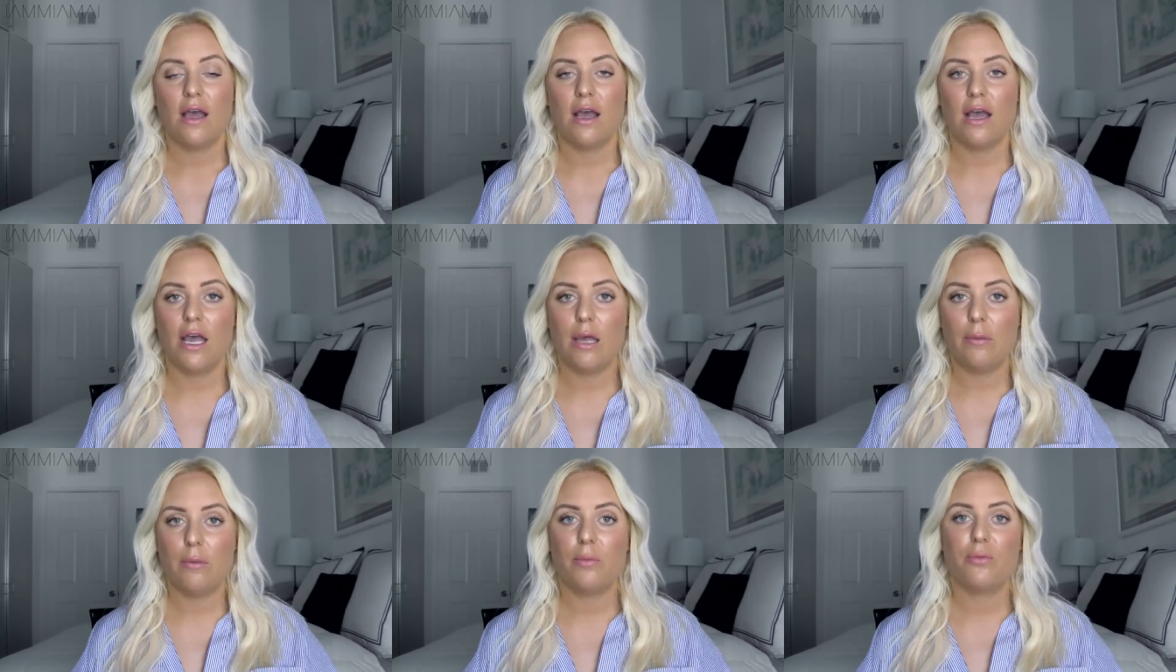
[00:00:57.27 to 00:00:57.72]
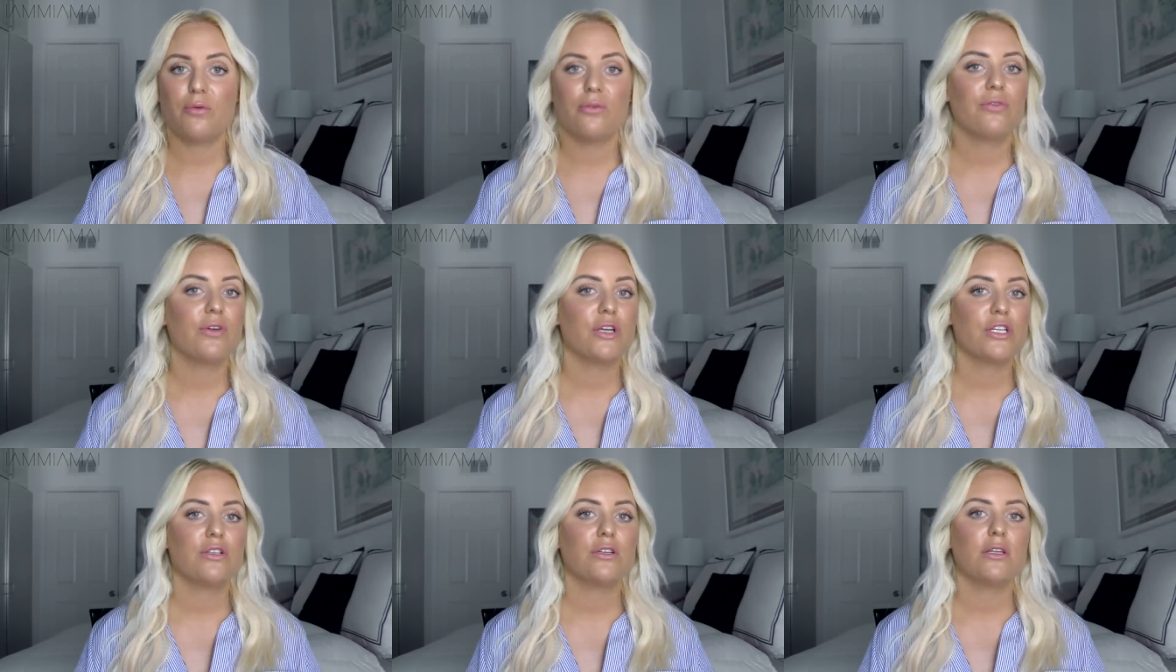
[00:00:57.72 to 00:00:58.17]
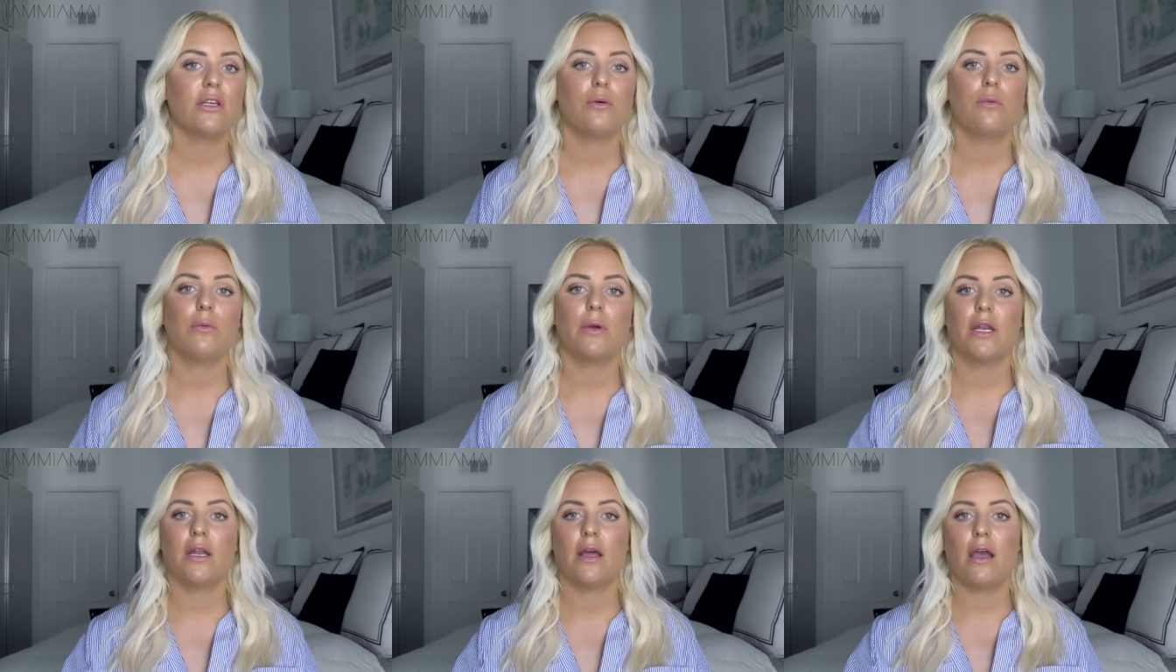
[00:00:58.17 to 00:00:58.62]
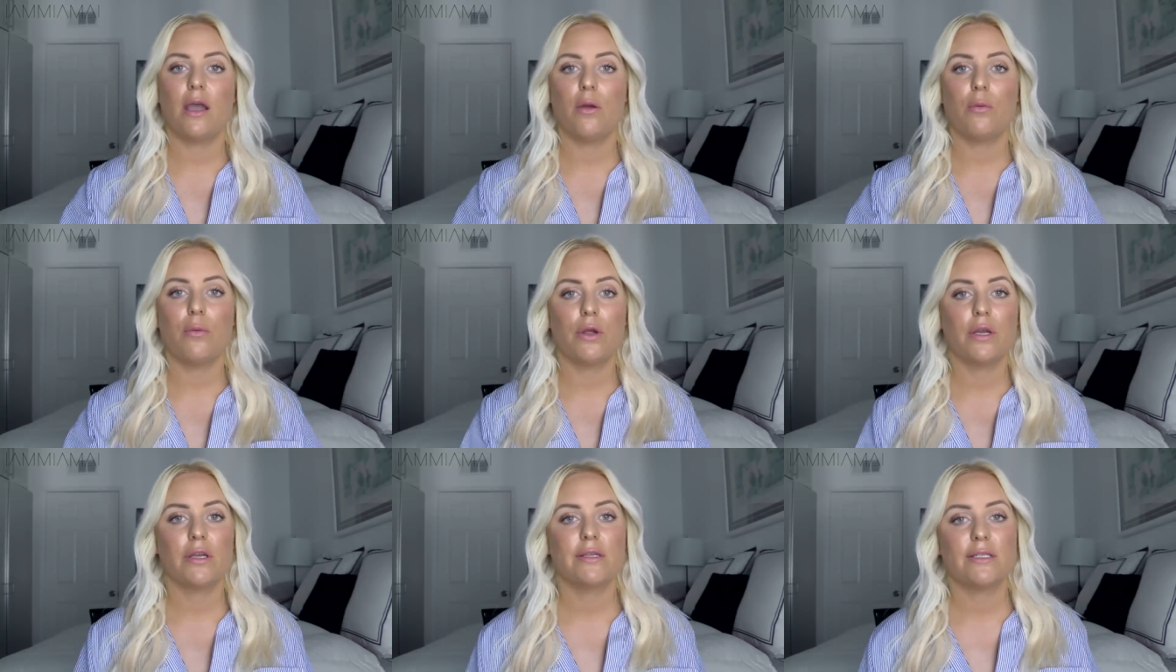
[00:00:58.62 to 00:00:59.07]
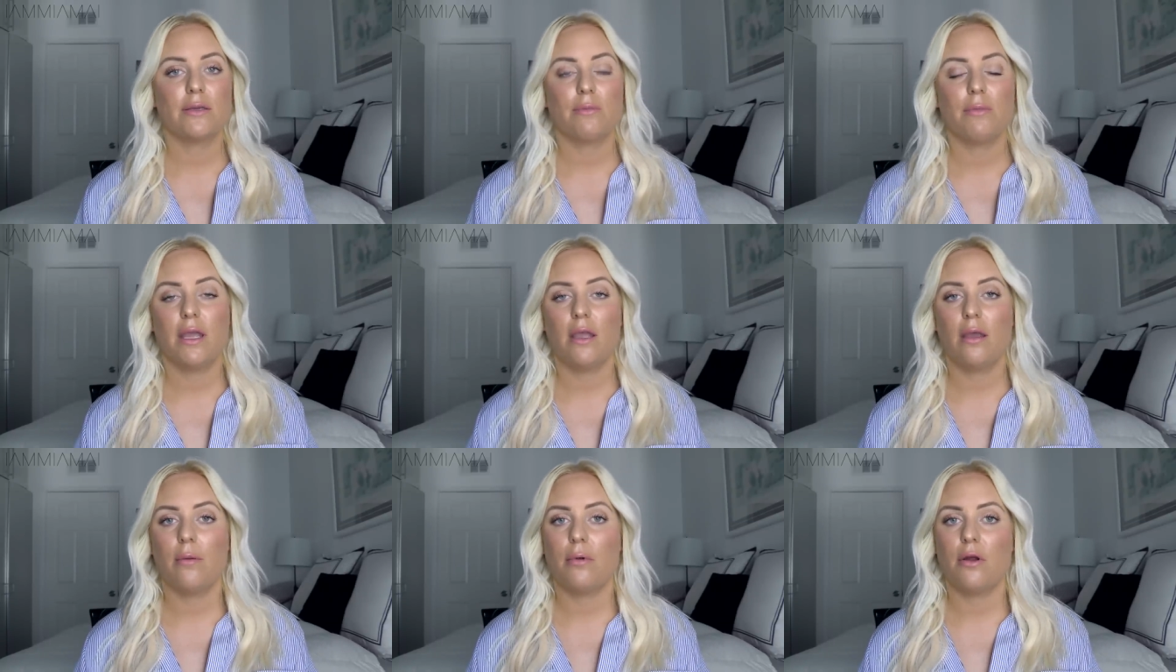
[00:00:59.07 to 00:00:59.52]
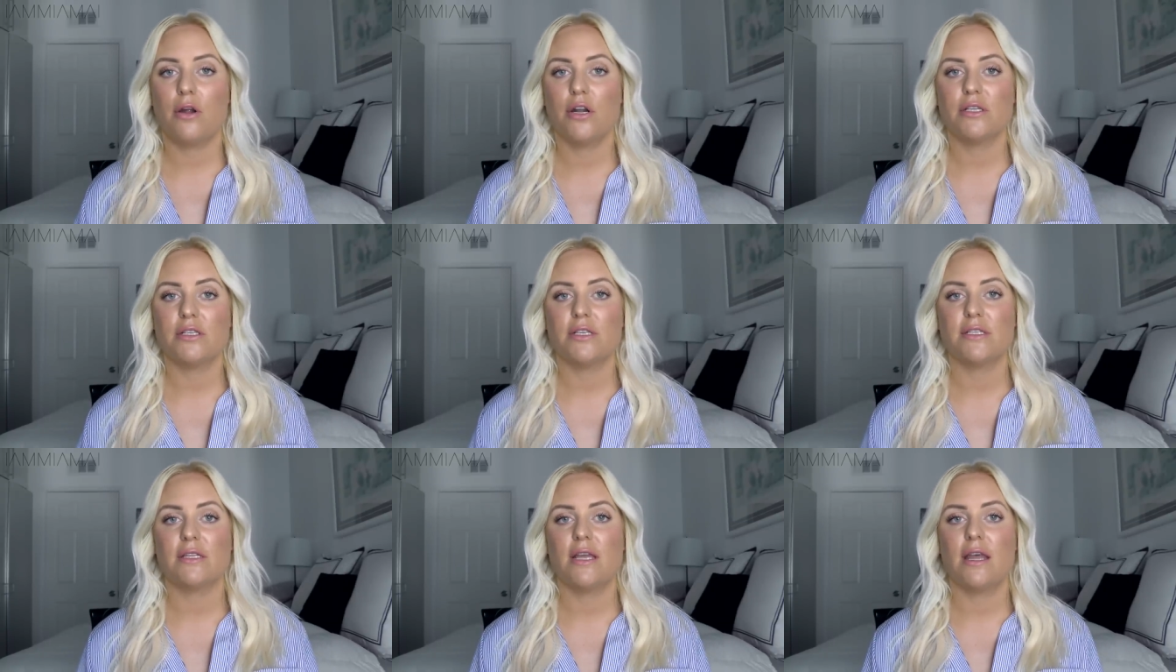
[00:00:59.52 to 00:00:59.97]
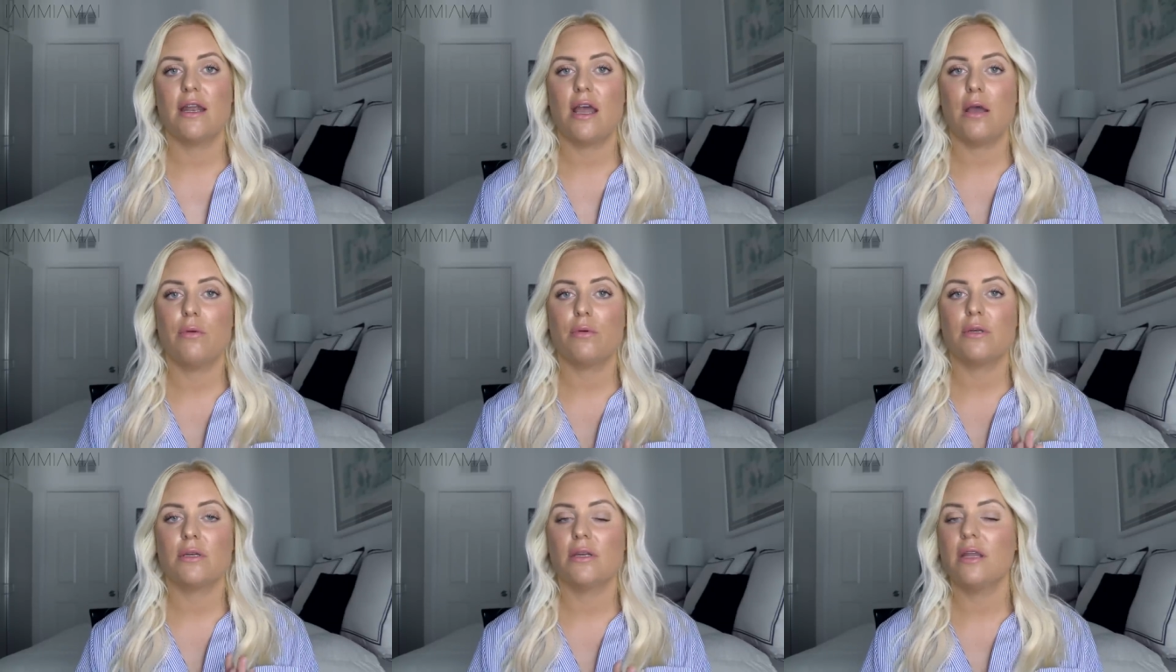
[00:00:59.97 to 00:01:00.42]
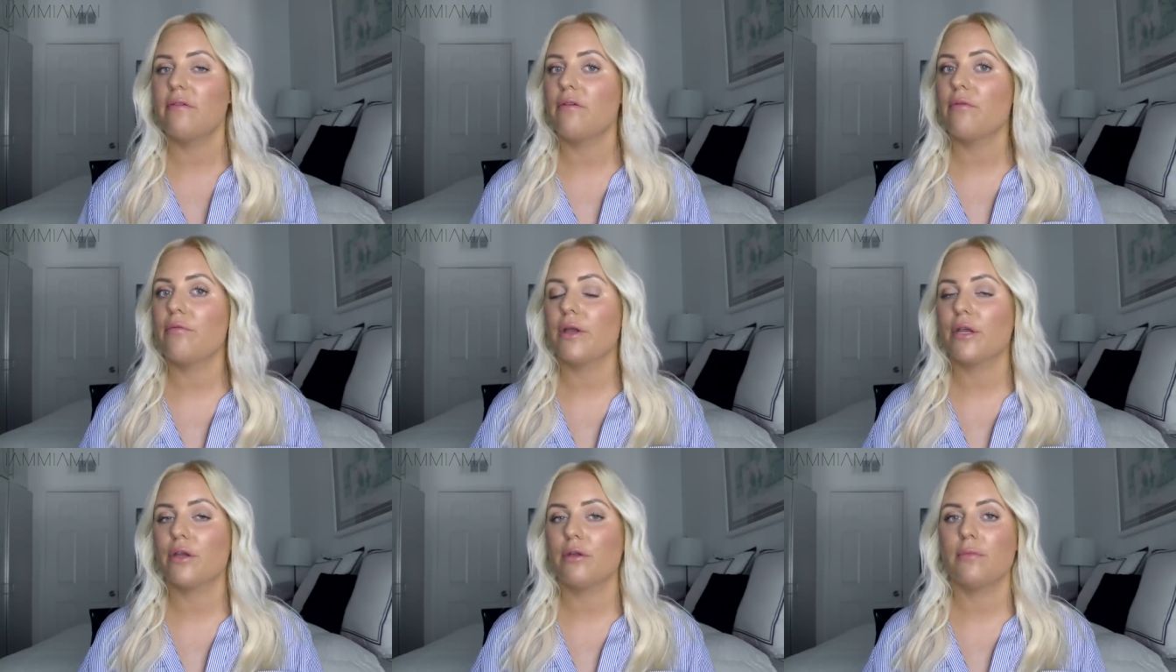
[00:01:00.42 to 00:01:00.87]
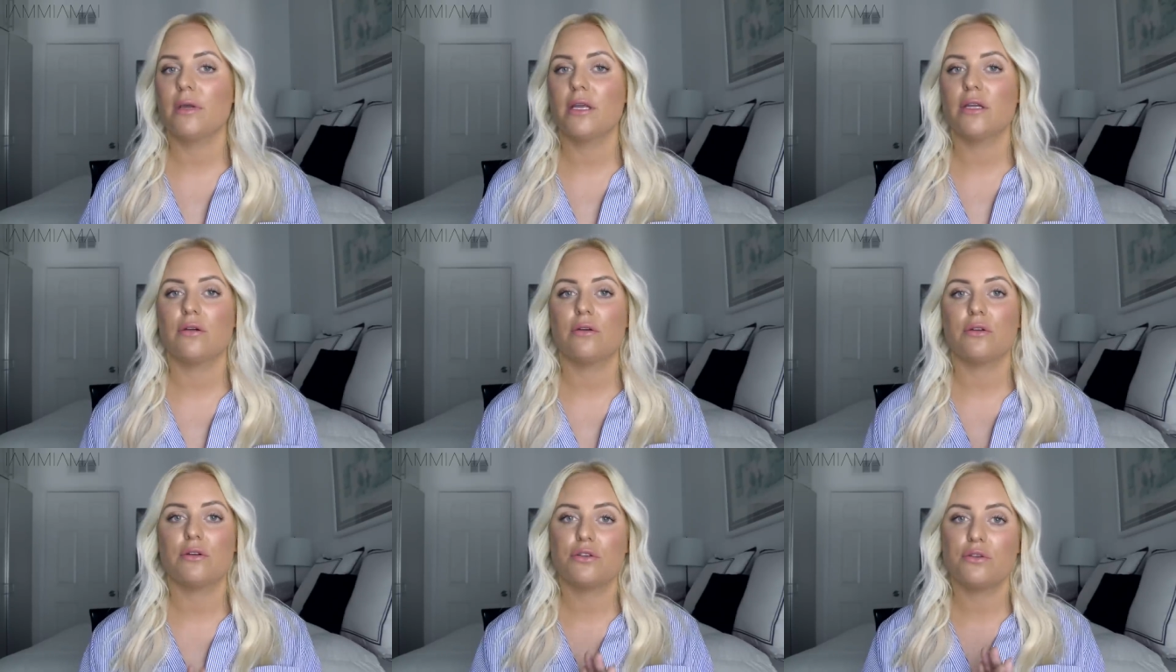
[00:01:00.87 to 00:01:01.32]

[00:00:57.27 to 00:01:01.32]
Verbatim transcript: I'm a professional when I work as a makeup artist and I would never recommend or